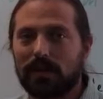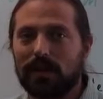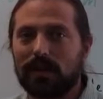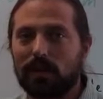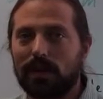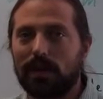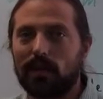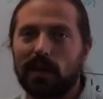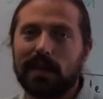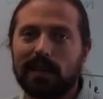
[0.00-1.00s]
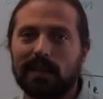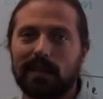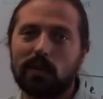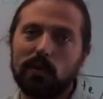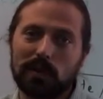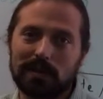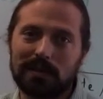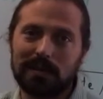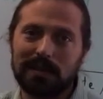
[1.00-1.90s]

for this with learning at school,